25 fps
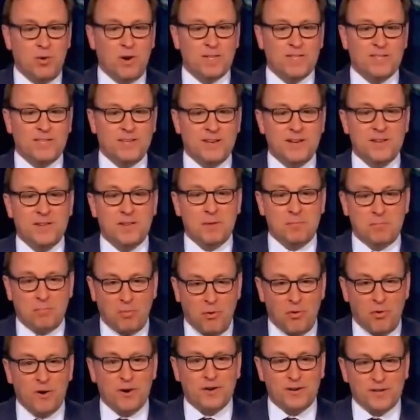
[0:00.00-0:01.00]
She wasn't
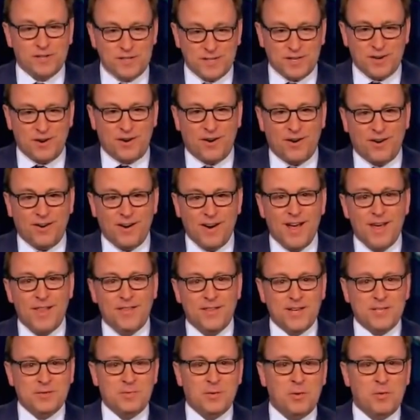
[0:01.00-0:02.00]
the border czar.
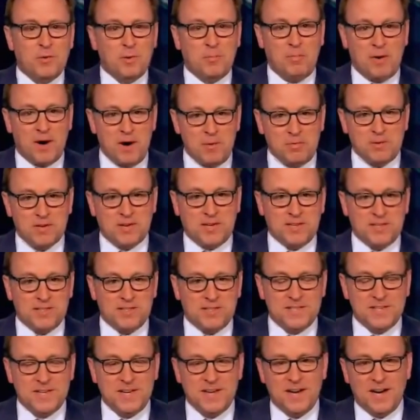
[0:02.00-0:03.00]
That's what
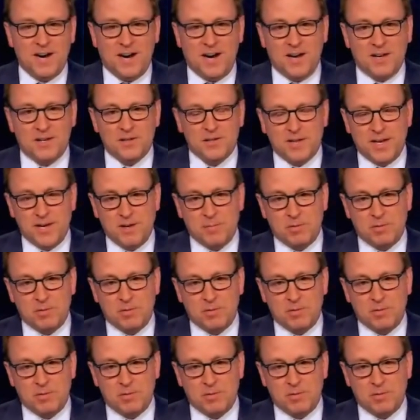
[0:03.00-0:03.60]
Republicans uh,